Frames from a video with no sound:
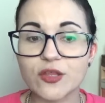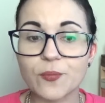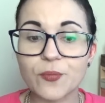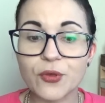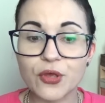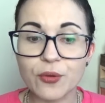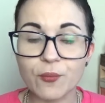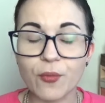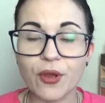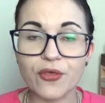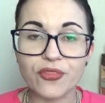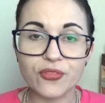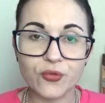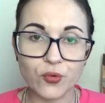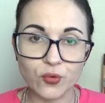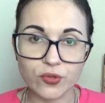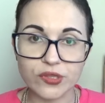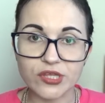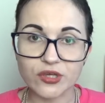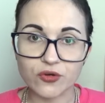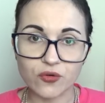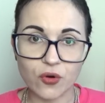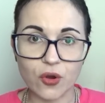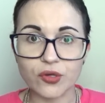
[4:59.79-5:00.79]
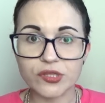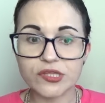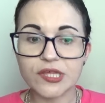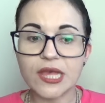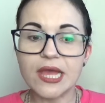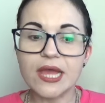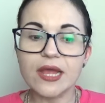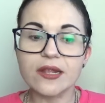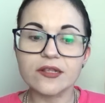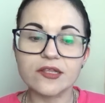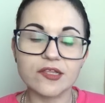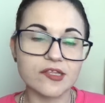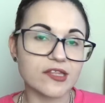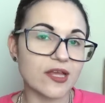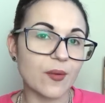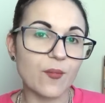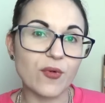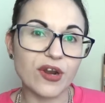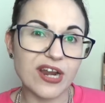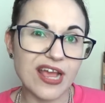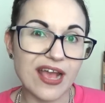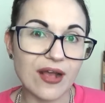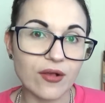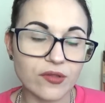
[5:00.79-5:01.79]
to put my thoughts across to
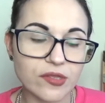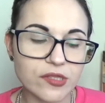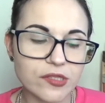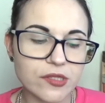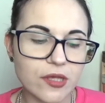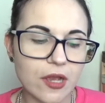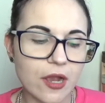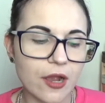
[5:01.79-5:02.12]
someone else.